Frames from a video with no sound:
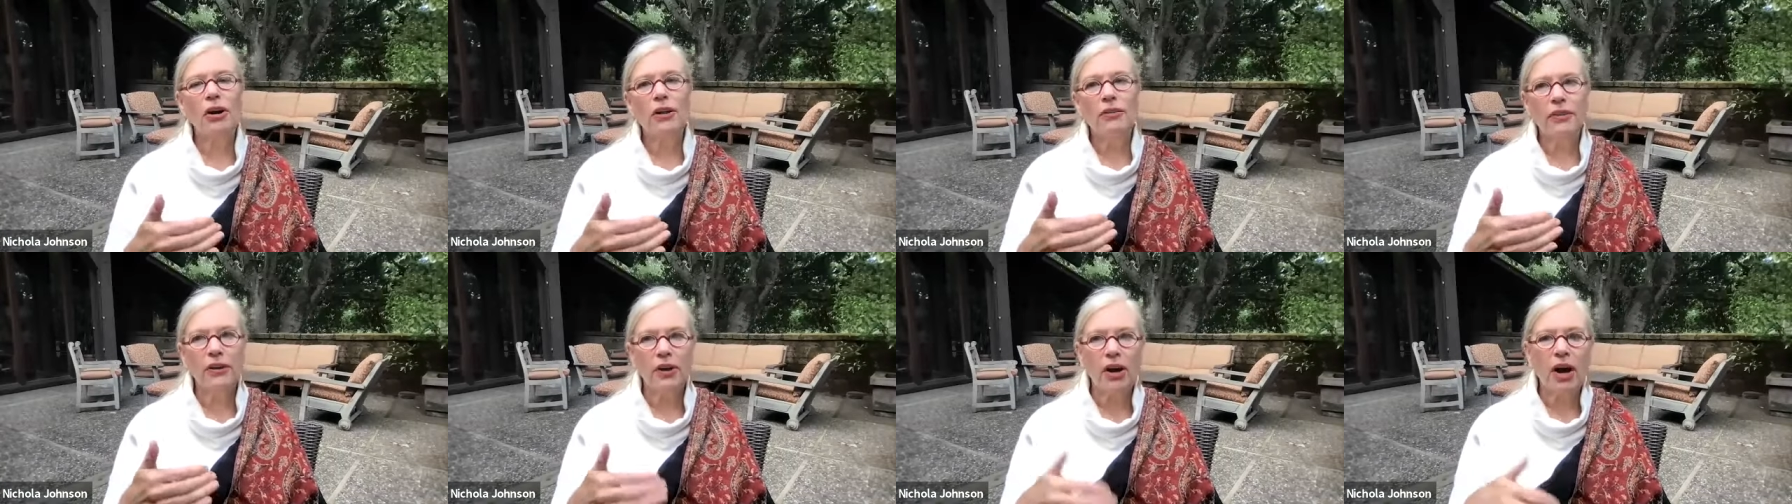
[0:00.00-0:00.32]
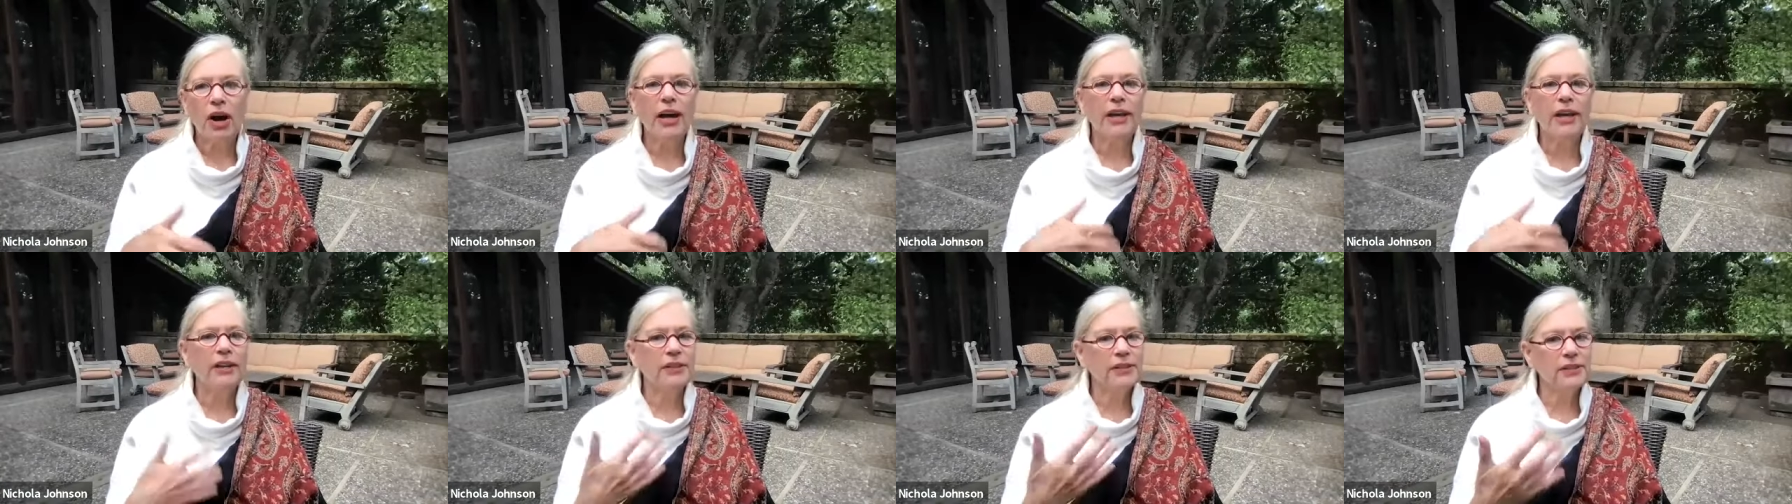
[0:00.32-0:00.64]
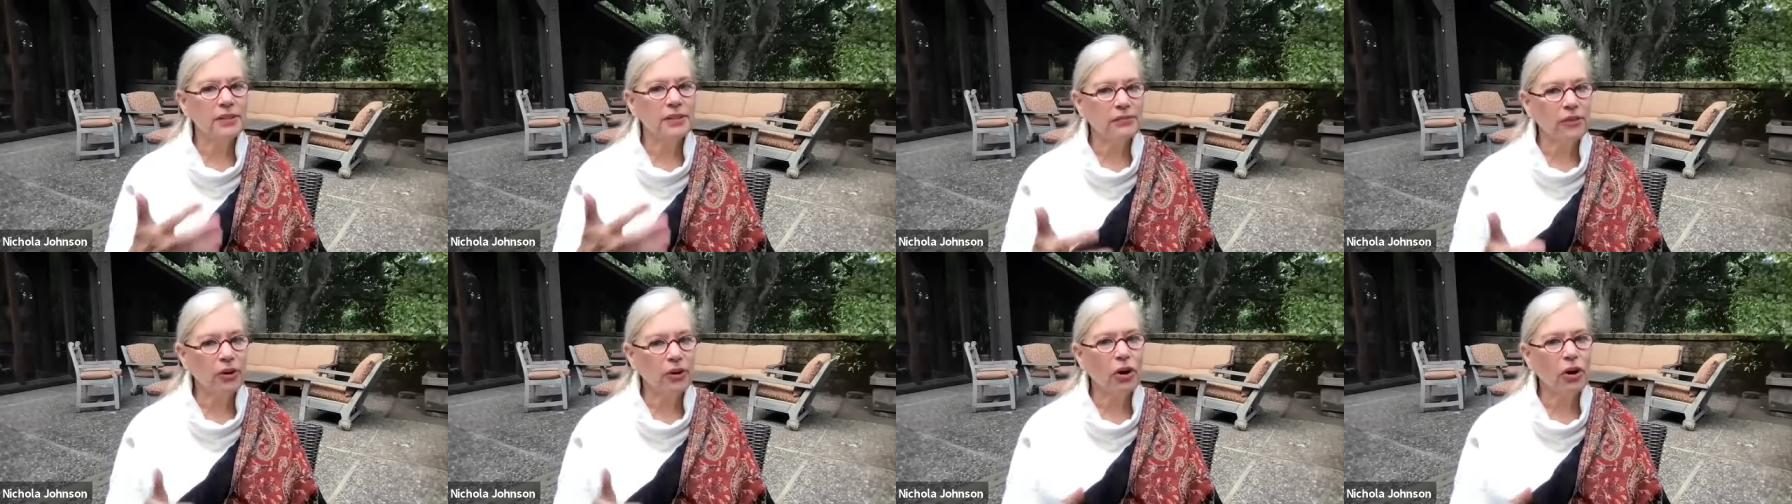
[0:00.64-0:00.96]
the
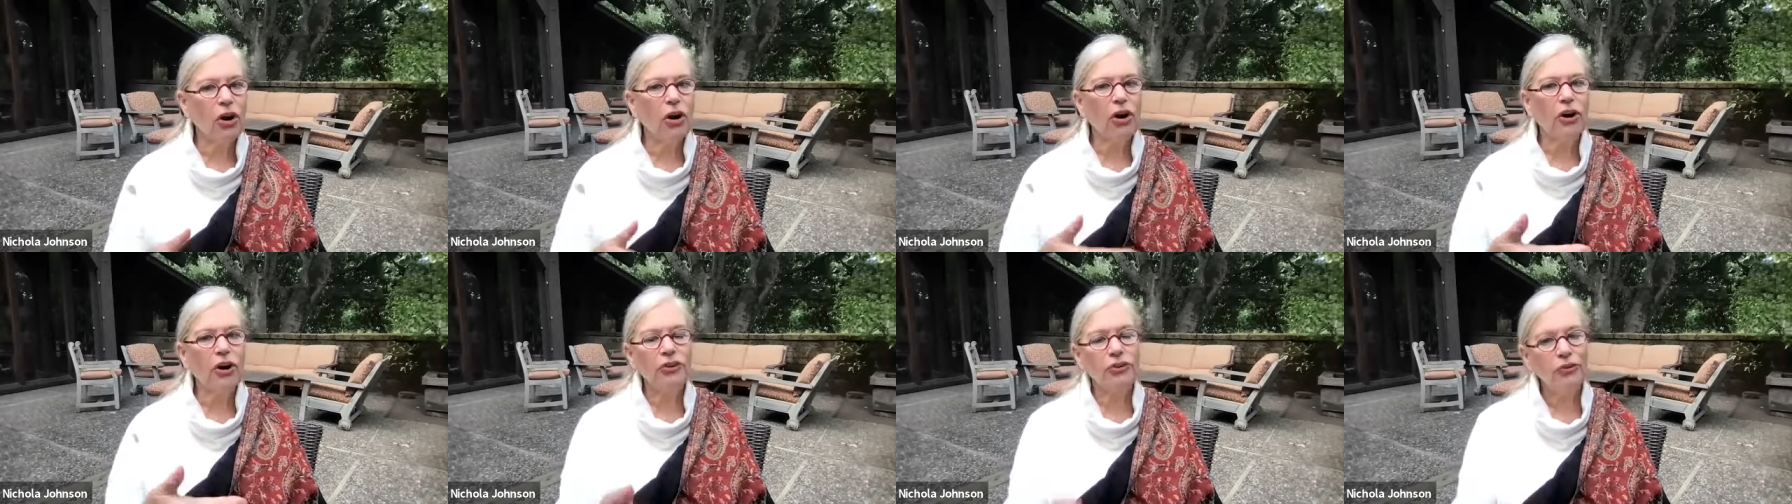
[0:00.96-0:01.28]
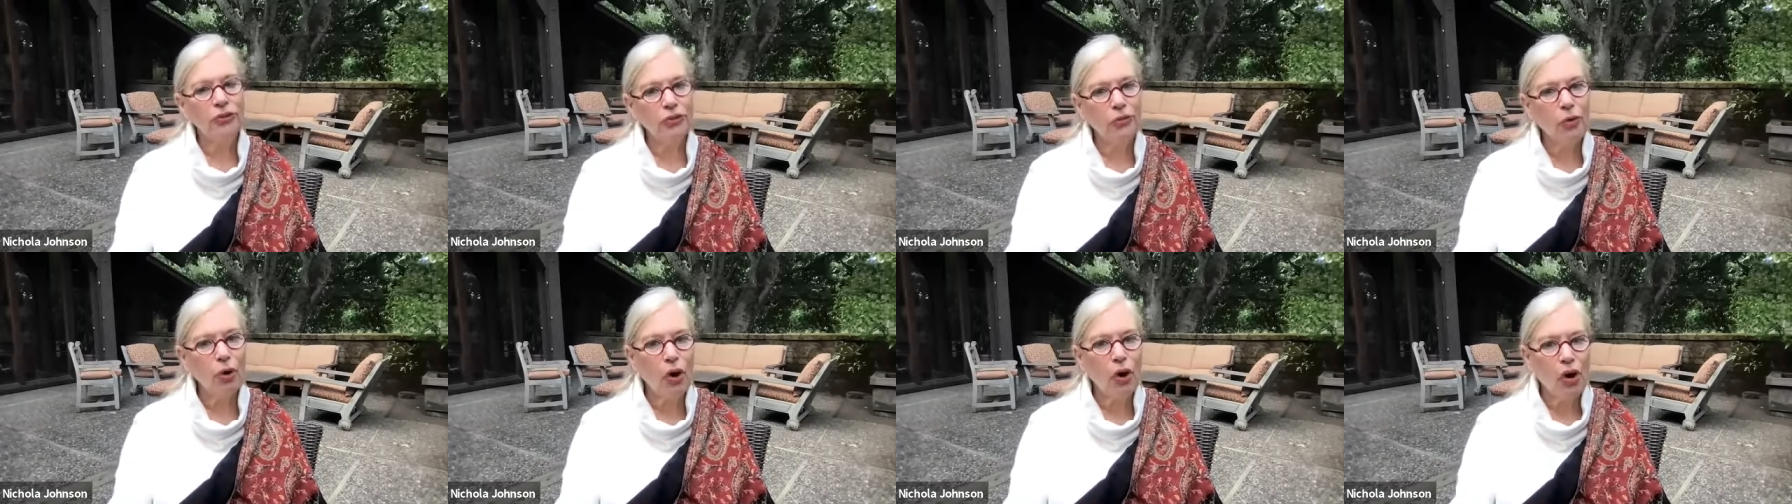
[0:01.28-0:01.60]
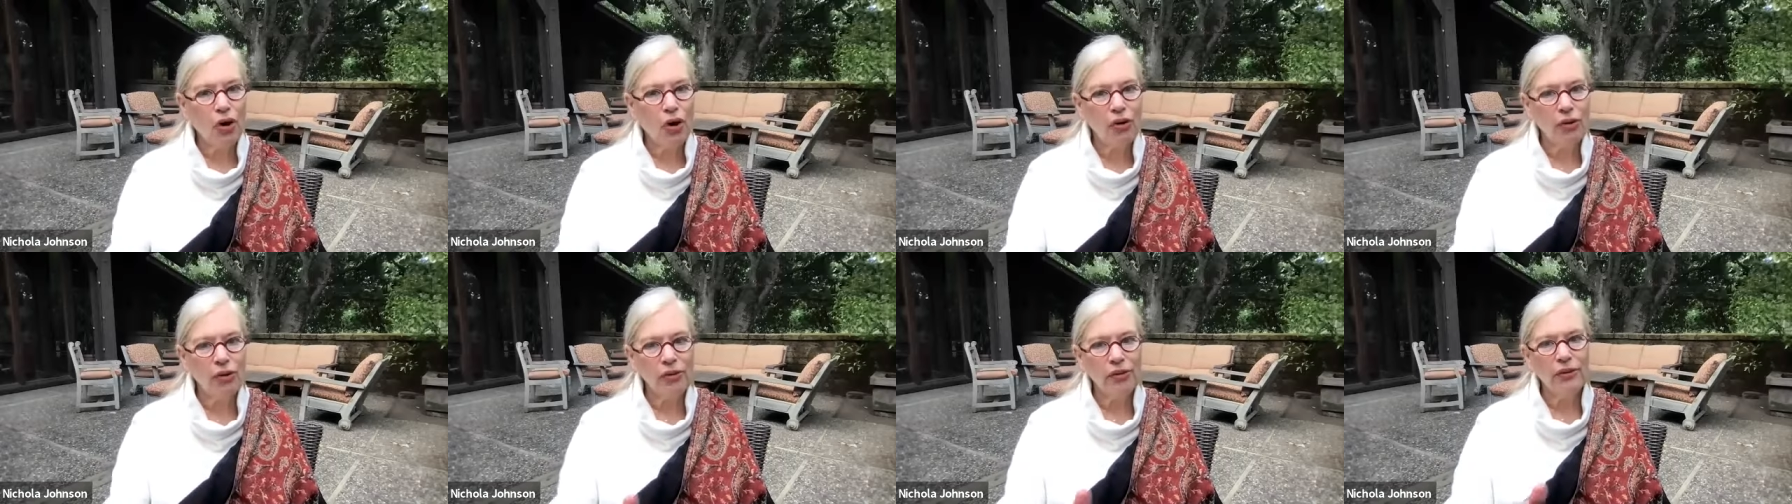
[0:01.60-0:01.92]
kindness of our heart to
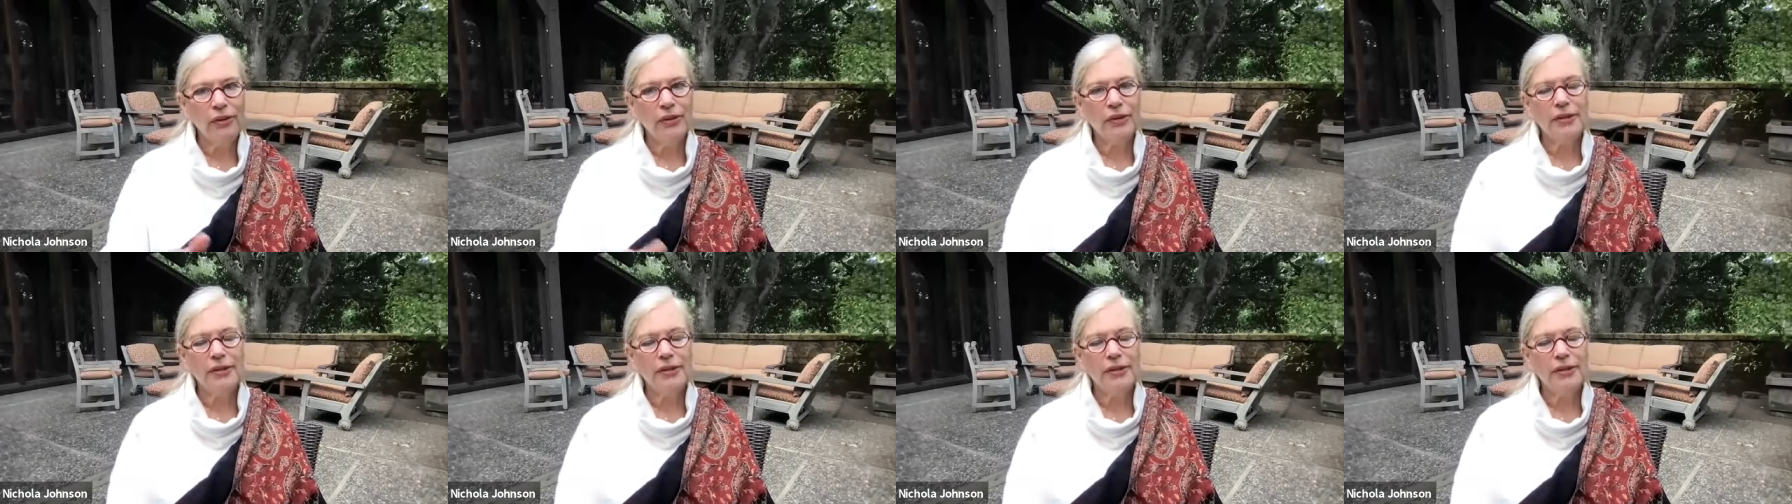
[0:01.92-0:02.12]
all